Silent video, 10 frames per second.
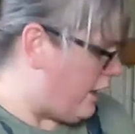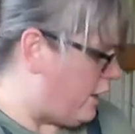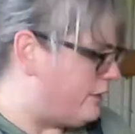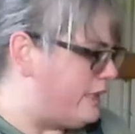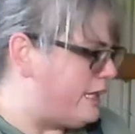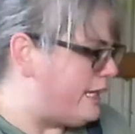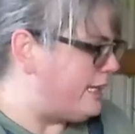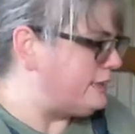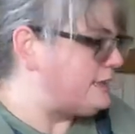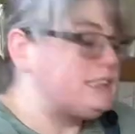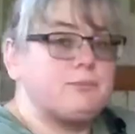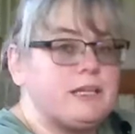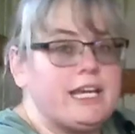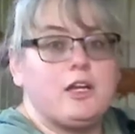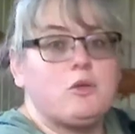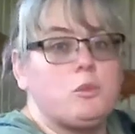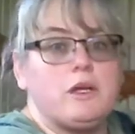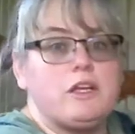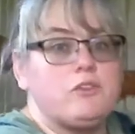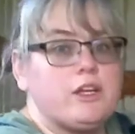Uh, knitting,
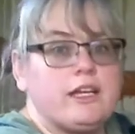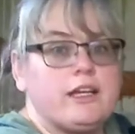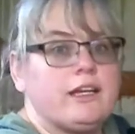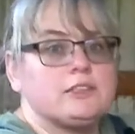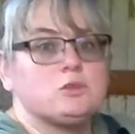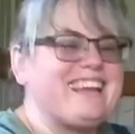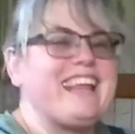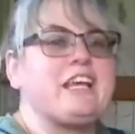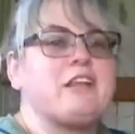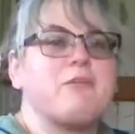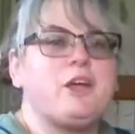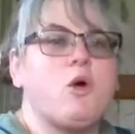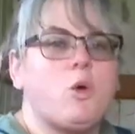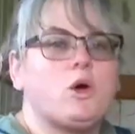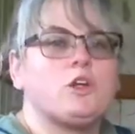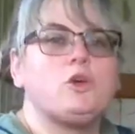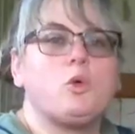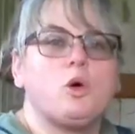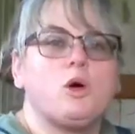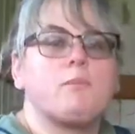spinning, weaving. They can be horned
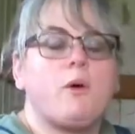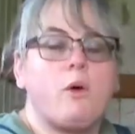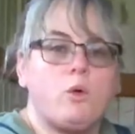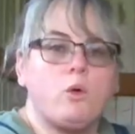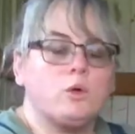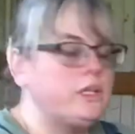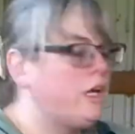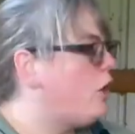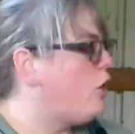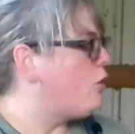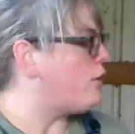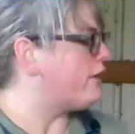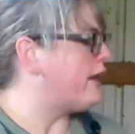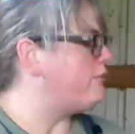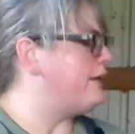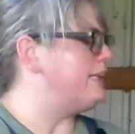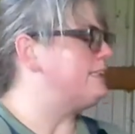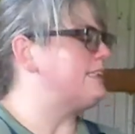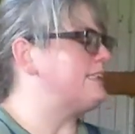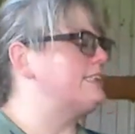or polled. What that
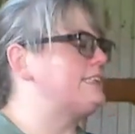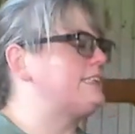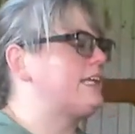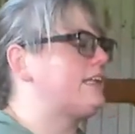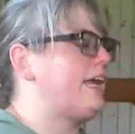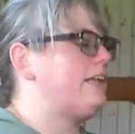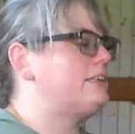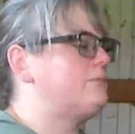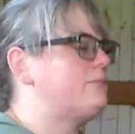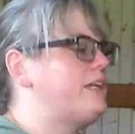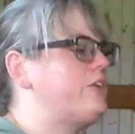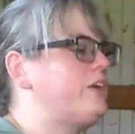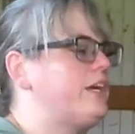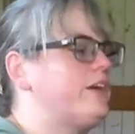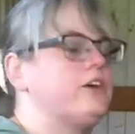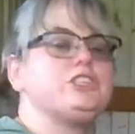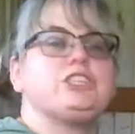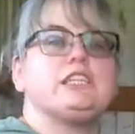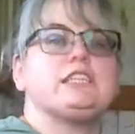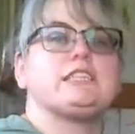means is, like Demeter here,
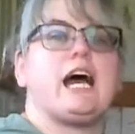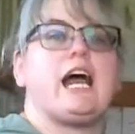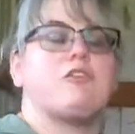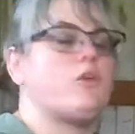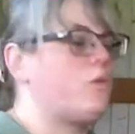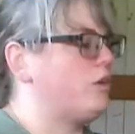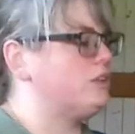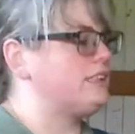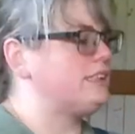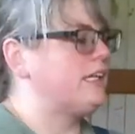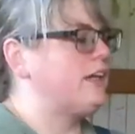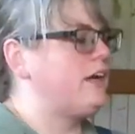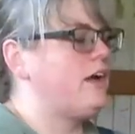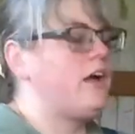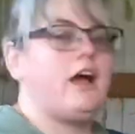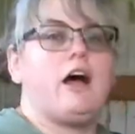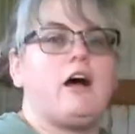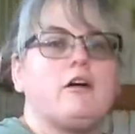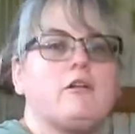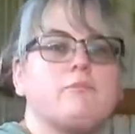she does not have horns.
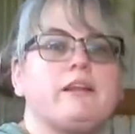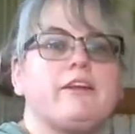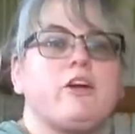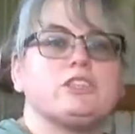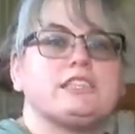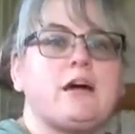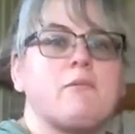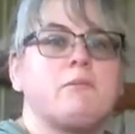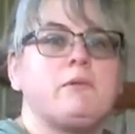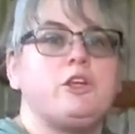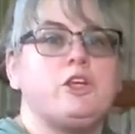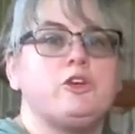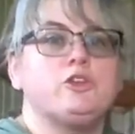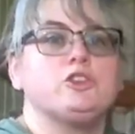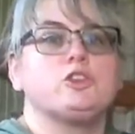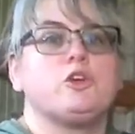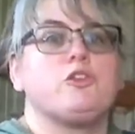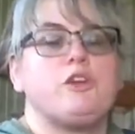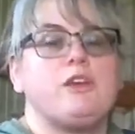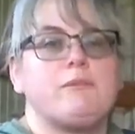Uh, but there are some ewes
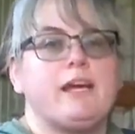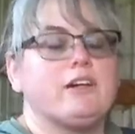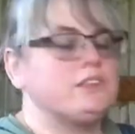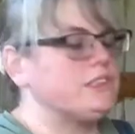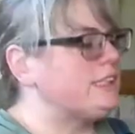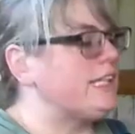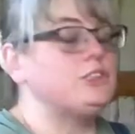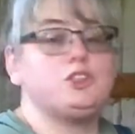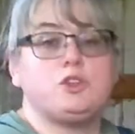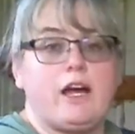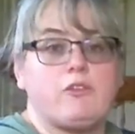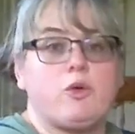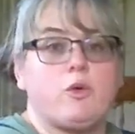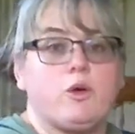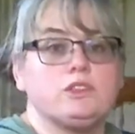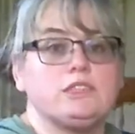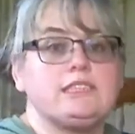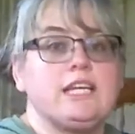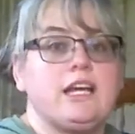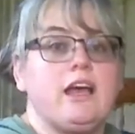or females that do have horns